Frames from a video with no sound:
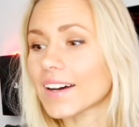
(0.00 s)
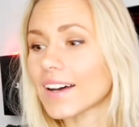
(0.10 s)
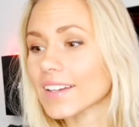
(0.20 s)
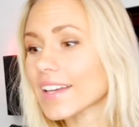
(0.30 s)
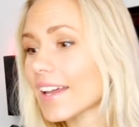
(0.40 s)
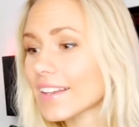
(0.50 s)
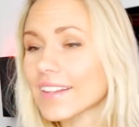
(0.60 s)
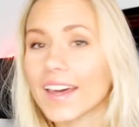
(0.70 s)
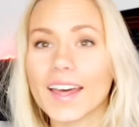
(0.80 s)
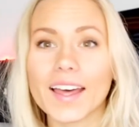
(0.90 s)

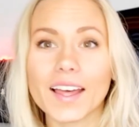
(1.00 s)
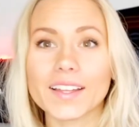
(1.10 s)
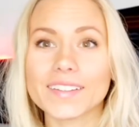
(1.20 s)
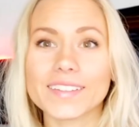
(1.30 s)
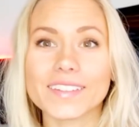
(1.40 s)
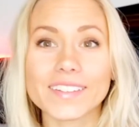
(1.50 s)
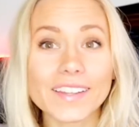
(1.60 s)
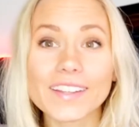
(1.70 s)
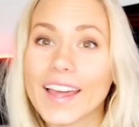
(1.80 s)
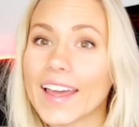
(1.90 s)
Canada, the
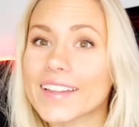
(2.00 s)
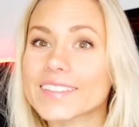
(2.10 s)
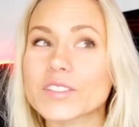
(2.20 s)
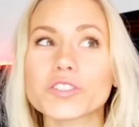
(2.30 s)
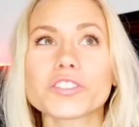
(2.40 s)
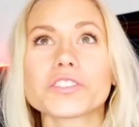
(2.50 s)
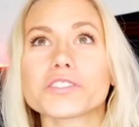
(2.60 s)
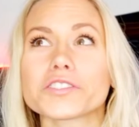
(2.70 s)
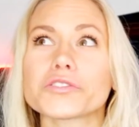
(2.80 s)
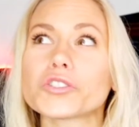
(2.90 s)
Netherlands,
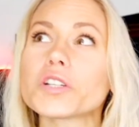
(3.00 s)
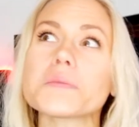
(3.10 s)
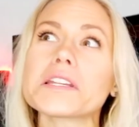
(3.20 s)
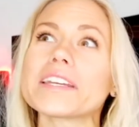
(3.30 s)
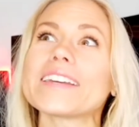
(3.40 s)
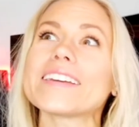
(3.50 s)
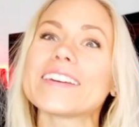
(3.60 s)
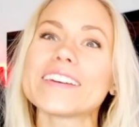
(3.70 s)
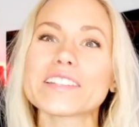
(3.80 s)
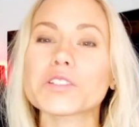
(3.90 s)
Germany,
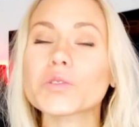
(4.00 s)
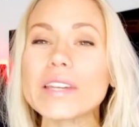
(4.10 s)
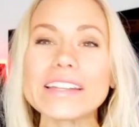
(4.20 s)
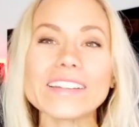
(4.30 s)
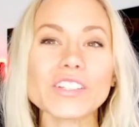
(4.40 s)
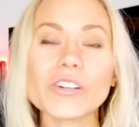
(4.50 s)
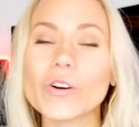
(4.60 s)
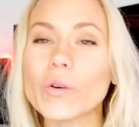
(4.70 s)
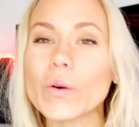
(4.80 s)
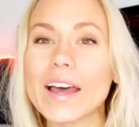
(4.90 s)
Sweden,
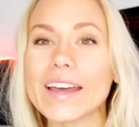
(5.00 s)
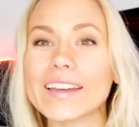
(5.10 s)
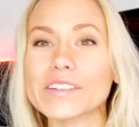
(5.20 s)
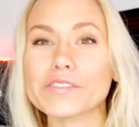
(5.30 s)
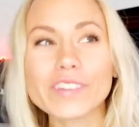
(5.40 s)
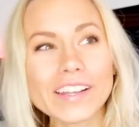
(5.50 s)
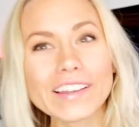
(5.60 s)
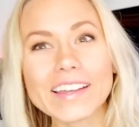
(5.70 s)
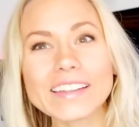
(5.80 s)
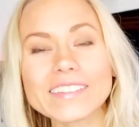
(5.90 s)
Norway,
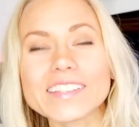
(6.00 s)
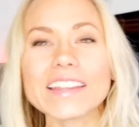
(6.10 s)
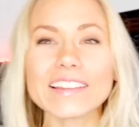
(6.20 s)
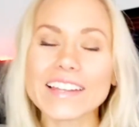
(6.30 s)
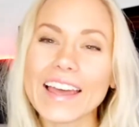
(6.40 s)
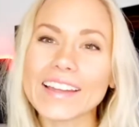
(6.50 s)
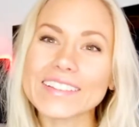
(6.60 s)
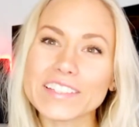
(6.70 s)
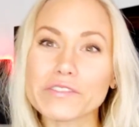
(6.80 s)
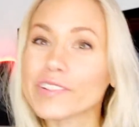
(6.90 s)
Finland, the
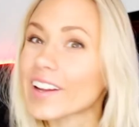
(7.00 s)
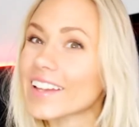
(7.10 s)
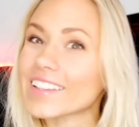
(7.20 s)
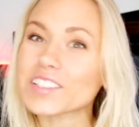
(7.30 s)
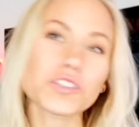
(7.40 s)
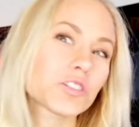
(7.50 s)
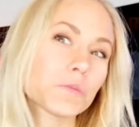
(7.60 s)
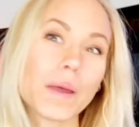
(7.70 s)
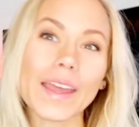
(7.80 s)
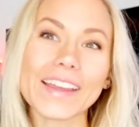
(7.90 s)
Netherlands, France,
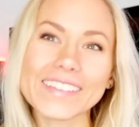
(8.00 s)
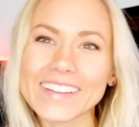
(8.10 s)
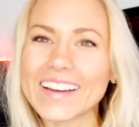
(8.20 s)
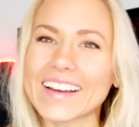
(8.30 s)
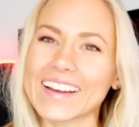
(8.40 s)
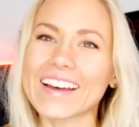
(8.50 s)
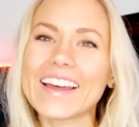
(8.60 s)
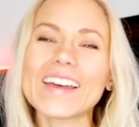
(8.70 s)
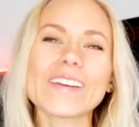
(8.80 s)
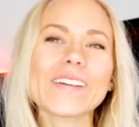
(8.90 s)
Spain,
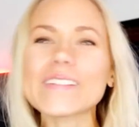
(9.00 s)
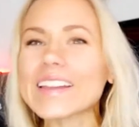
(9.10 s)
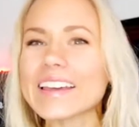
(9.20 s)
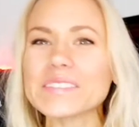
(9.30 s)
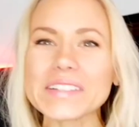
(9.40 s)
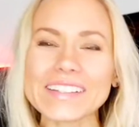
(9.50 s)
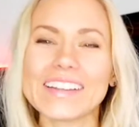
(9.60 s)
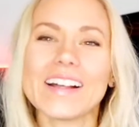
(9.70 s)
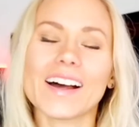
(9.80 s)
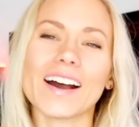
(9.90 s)
you name it.
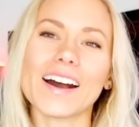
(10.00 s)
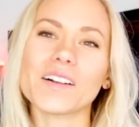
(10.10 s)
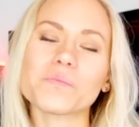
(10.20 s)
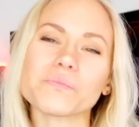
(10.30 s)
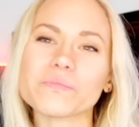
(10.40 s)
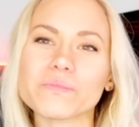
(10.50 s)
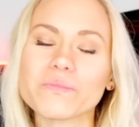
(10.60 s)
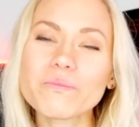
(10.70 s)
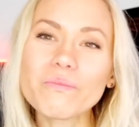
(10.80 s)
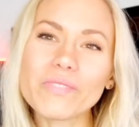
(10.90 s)
And
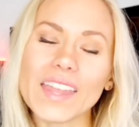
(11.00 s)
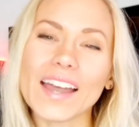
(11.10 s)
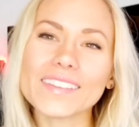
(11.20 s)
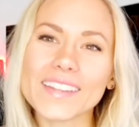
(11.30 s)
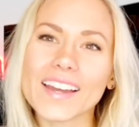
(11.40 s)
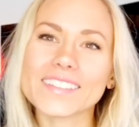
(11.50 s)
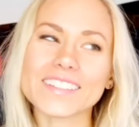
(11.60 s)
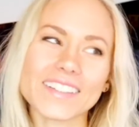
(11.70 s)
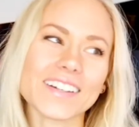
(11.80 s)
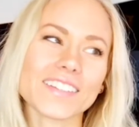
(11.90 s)
that's
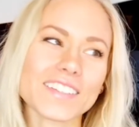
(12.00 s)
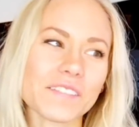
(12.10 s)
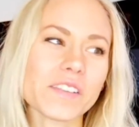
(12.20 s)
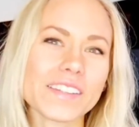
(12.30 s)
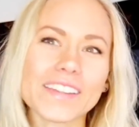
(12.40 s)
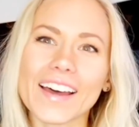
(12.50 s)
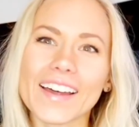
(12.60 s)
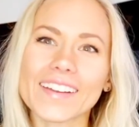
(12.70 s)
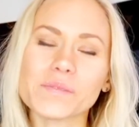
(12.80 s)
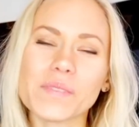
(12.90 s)
something
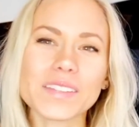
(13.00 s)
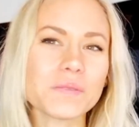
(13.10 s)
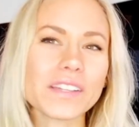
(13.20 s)
that makes me